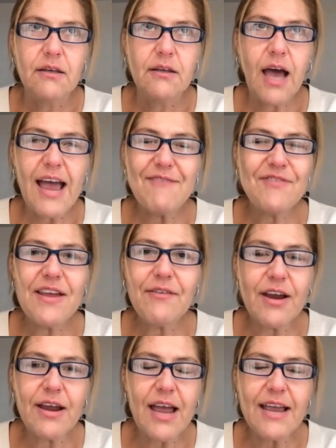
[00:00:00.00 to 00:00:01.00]
I've
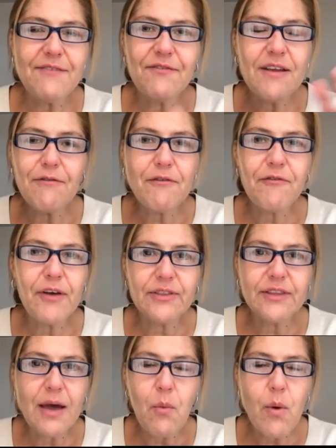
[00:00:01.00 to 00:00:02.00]
never
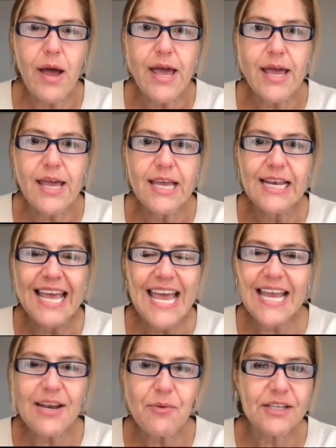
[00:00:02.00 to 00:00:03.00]
felt that way in
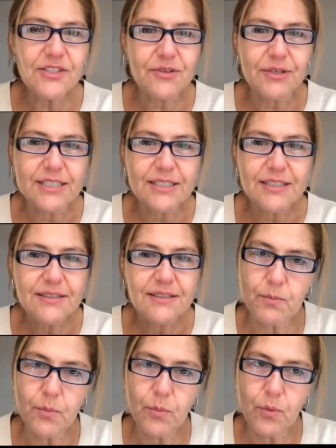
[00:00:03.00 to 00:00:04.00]
any restaurant.
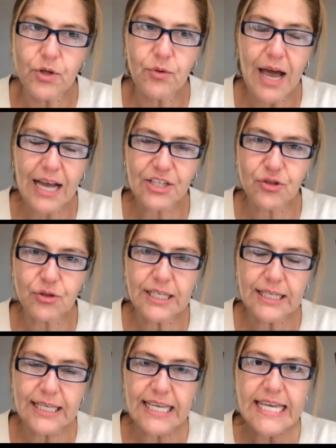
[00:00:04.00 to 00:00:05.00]
When you
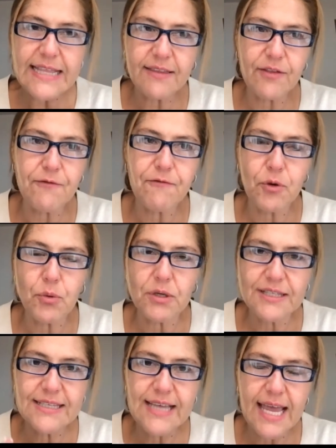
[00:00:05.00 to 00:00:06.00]
actually eat the food
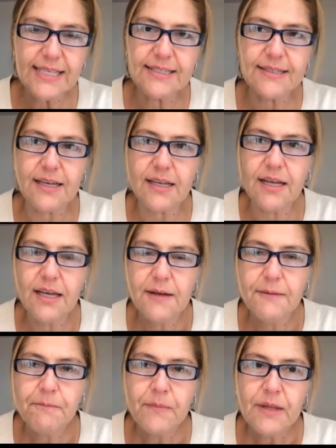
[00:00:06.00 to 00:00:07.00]
and taste
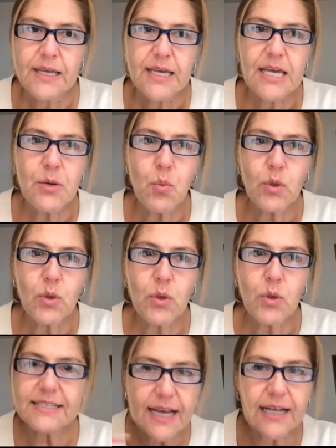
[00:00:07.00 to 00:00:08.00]
it was
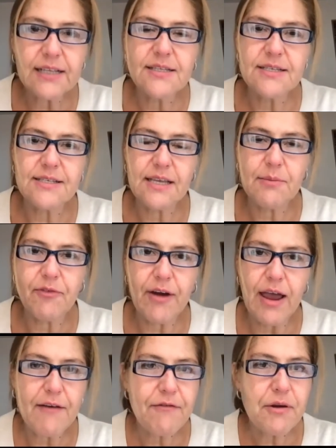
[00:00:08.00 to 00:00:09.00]
exactly the same
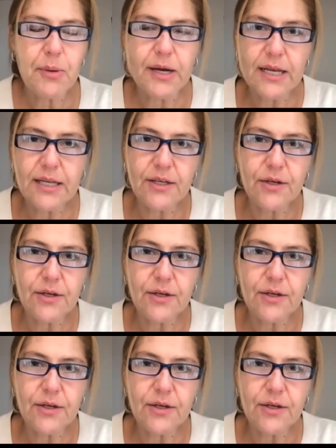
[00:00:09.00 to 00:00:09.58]
for everybody.